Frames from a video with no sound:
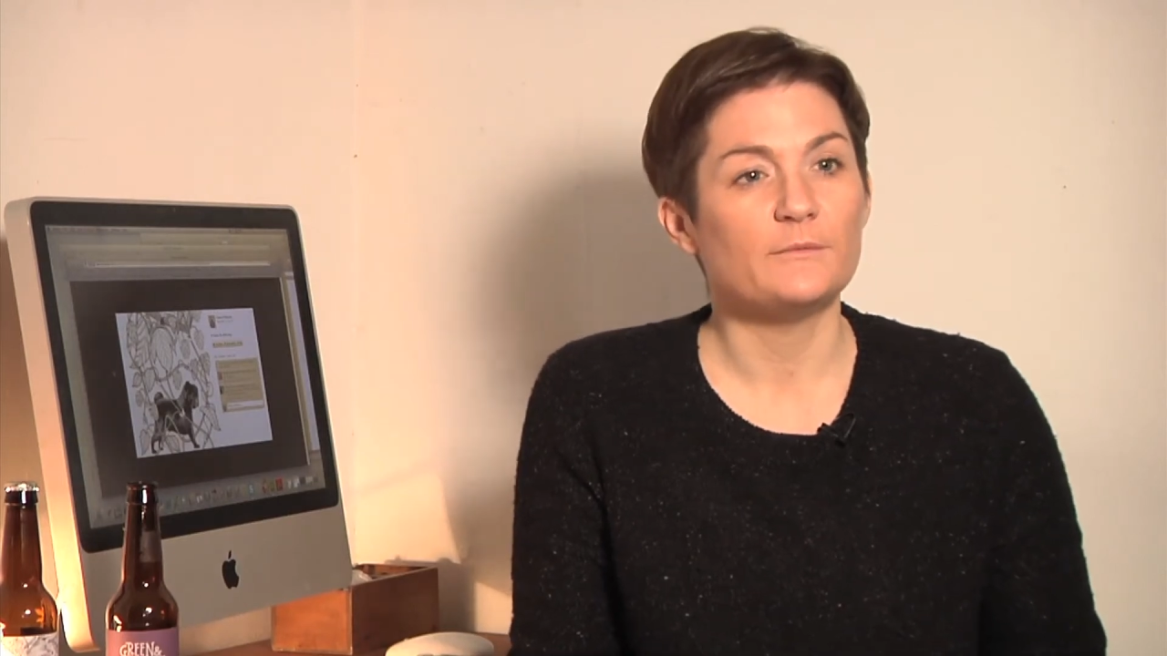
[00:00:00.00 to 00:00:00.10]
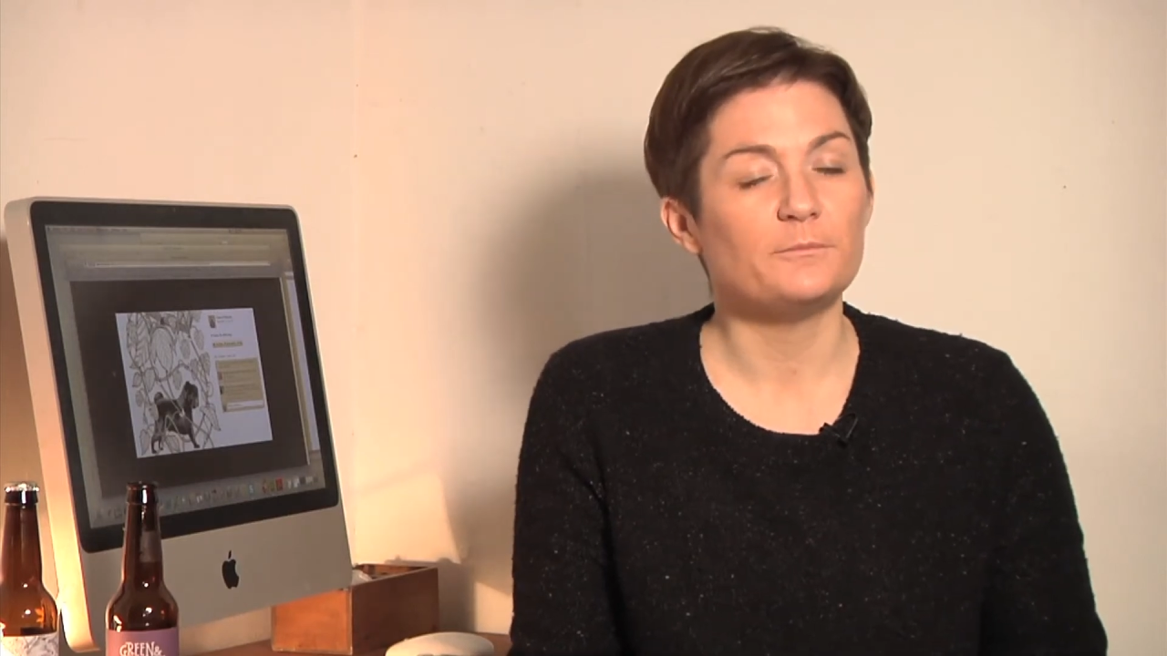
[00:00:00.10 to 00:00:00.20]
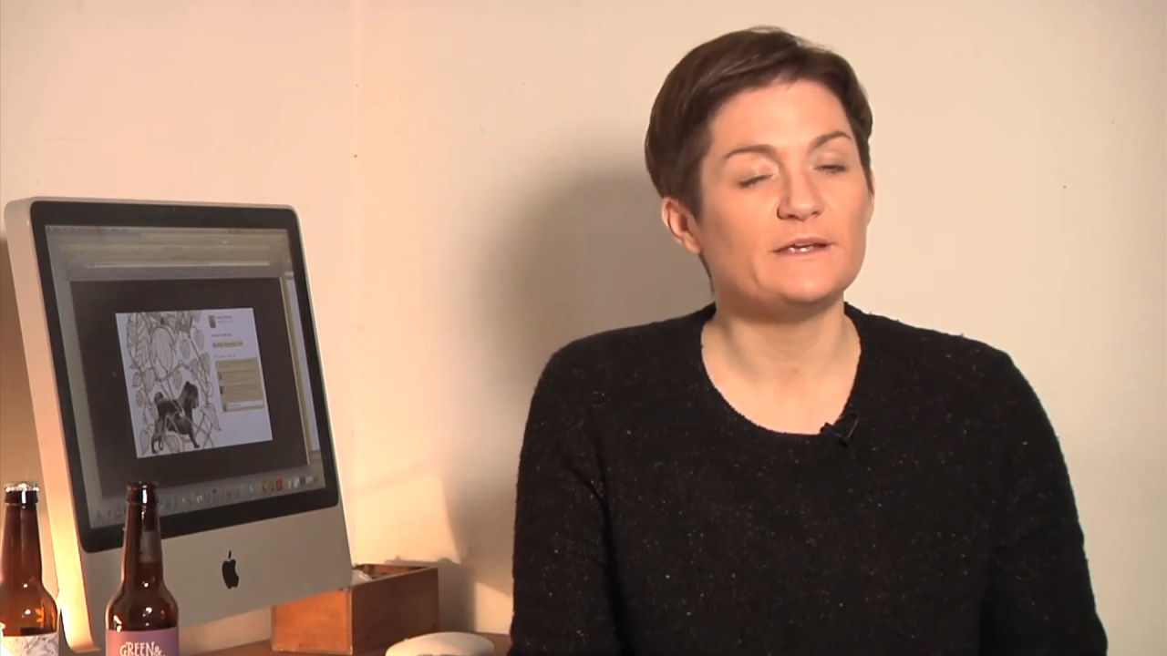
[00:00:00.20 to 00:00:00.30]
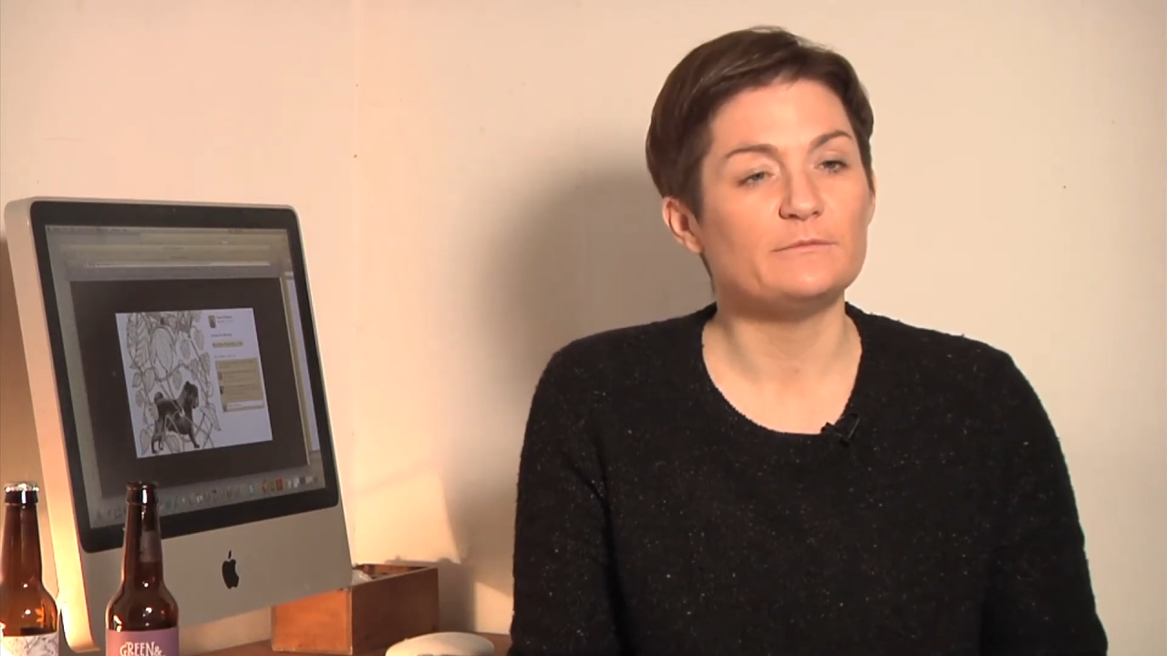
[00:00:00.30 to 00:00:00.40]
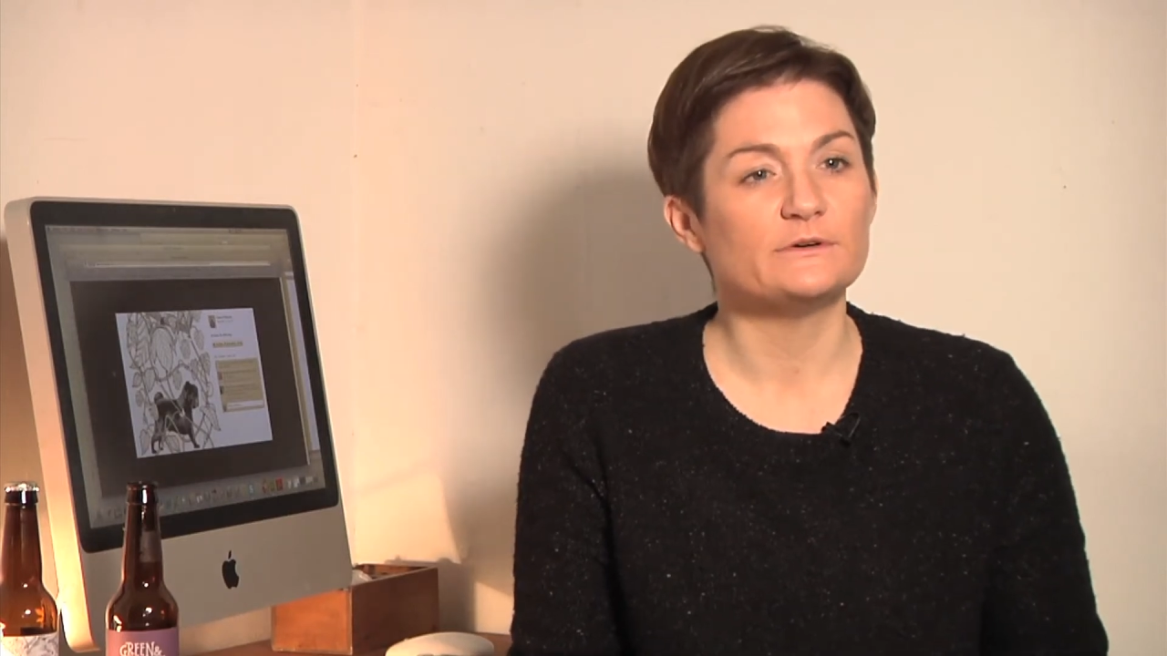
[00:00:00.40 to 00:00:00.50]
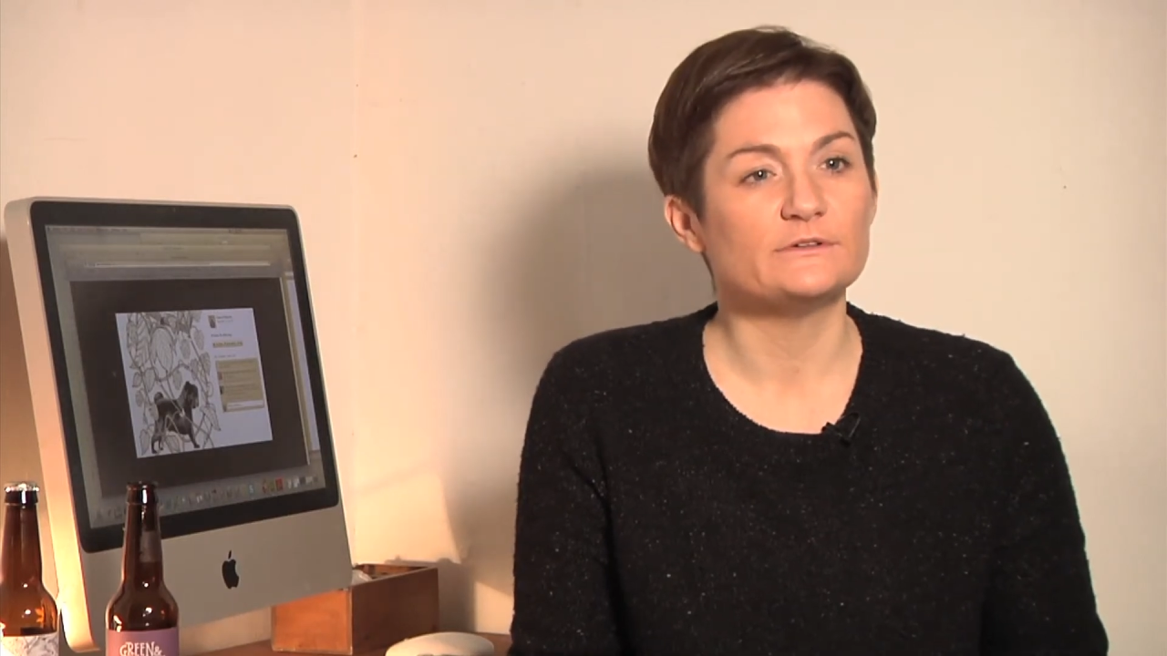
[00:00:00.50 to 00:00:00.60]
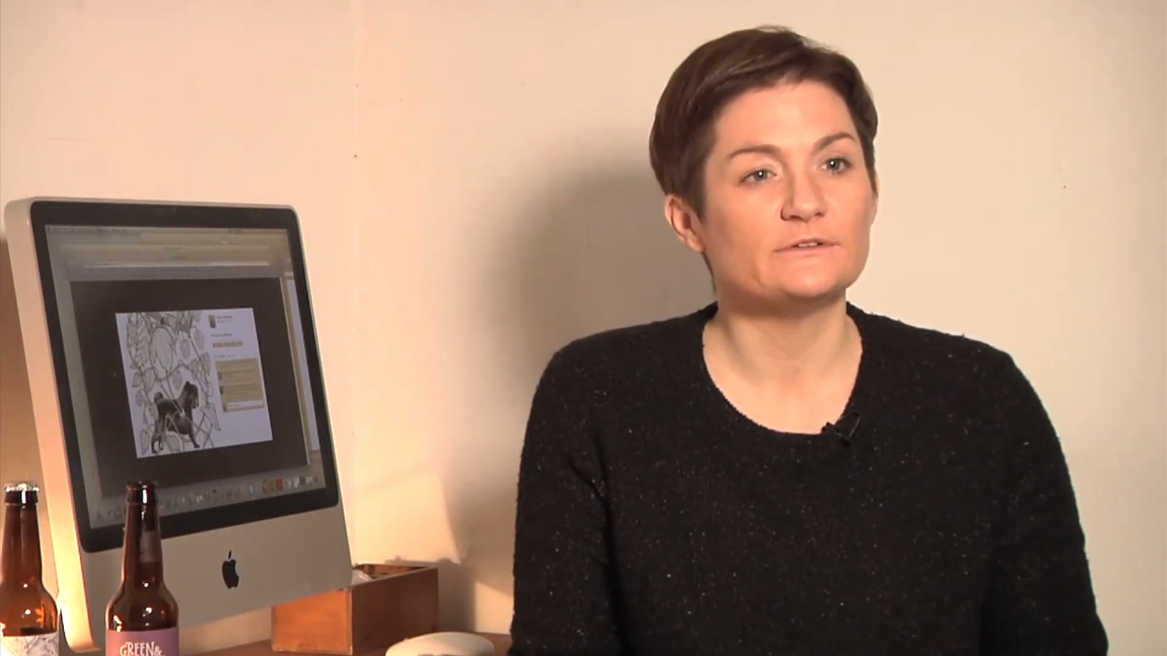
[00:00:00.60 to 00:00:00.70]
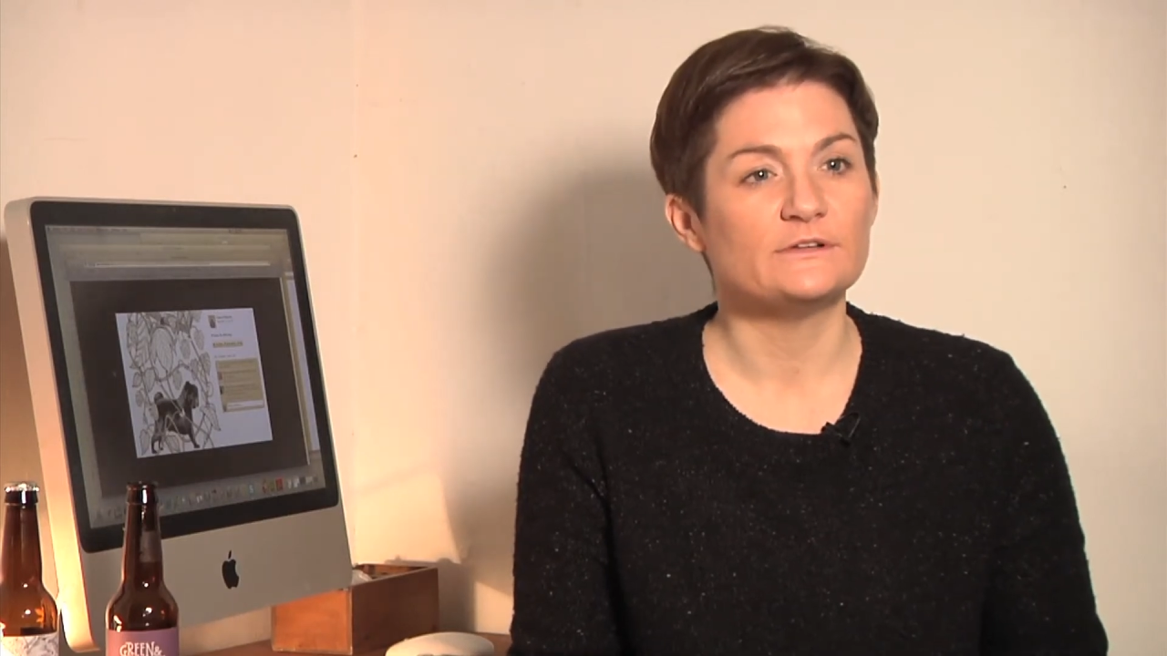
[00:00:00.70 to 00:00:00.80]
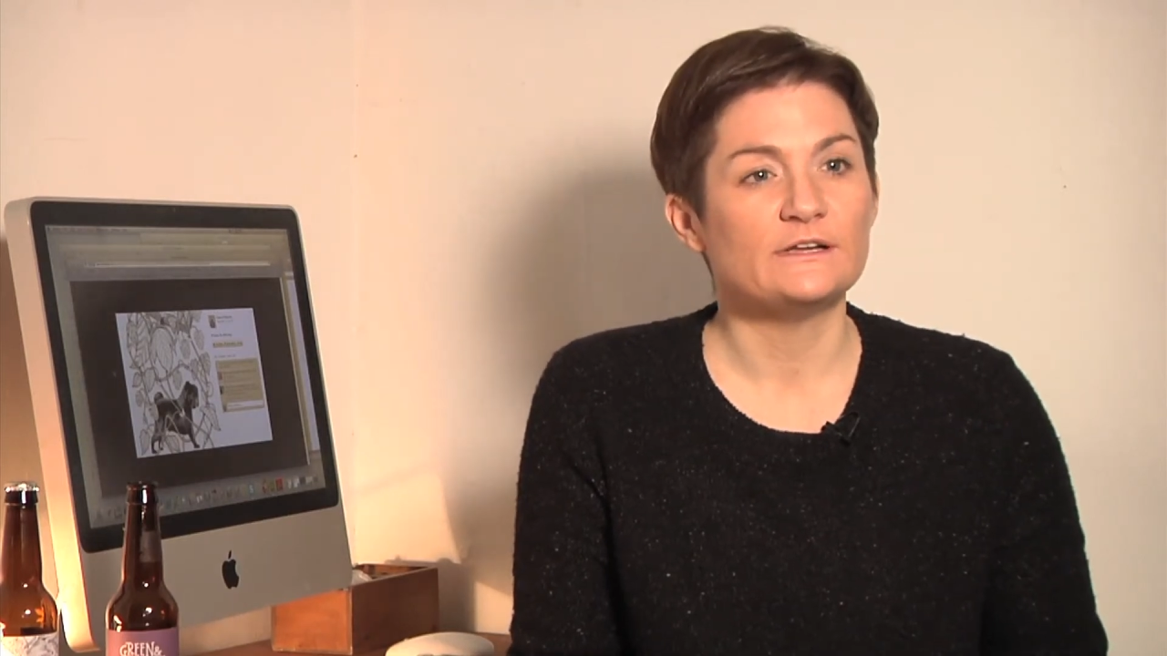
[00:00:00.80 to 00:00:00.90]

People